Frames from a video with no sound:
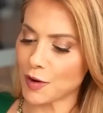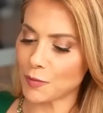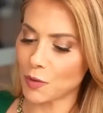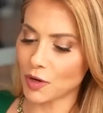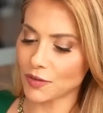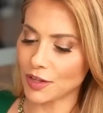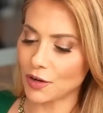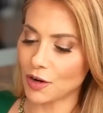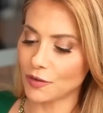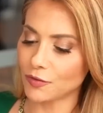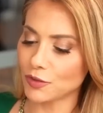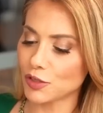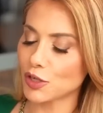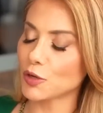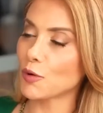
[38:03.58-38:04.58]
if I'm wrong, that
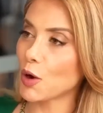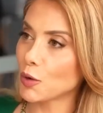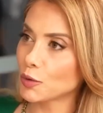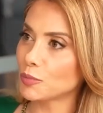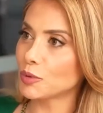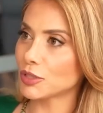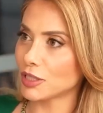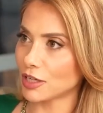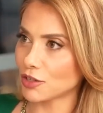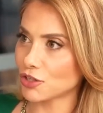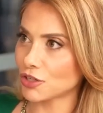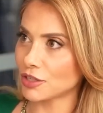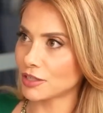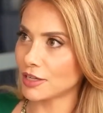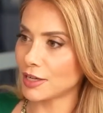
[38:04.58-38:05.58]
offers your own
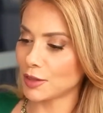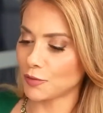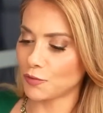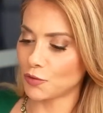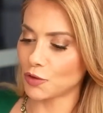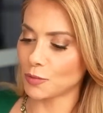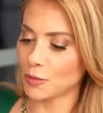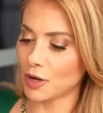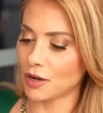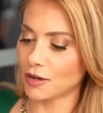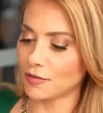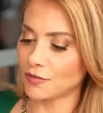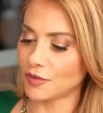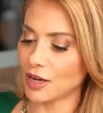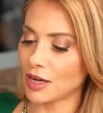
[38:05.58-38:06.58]
production in the form
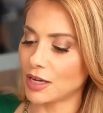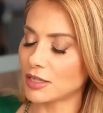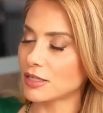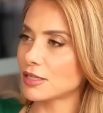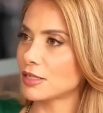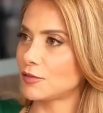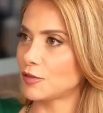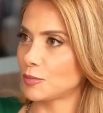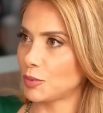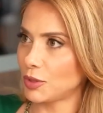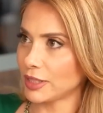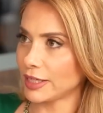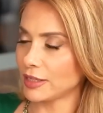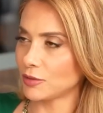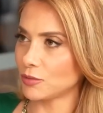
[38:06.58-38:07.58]
of silver
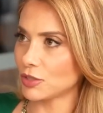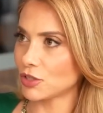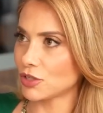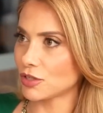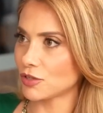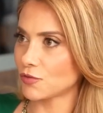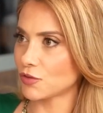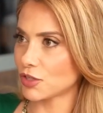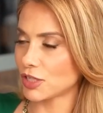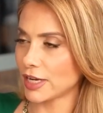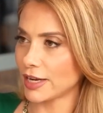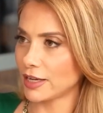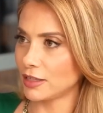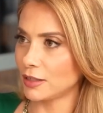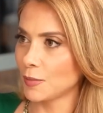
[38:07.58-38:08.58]
bullion, which is for
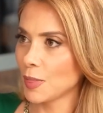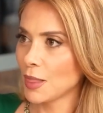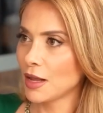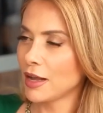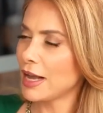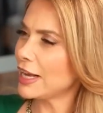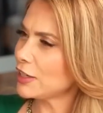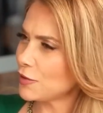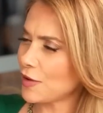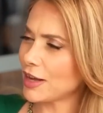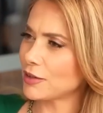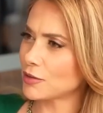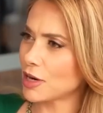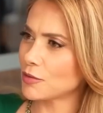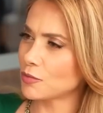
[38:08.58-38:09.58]
sale. And you've
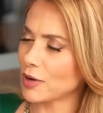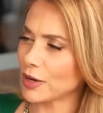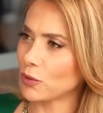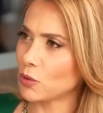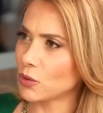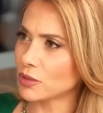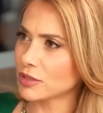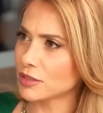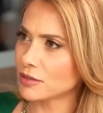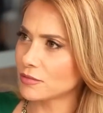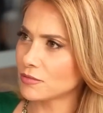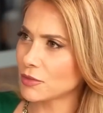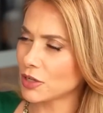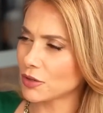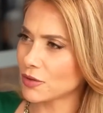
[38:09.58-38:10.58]
had a record
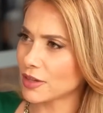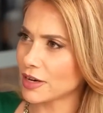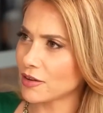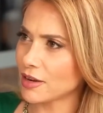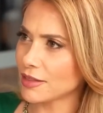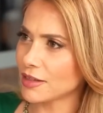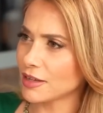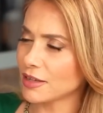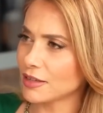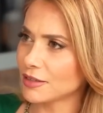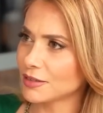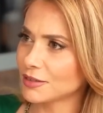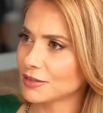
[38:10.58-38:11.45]
year there, I think?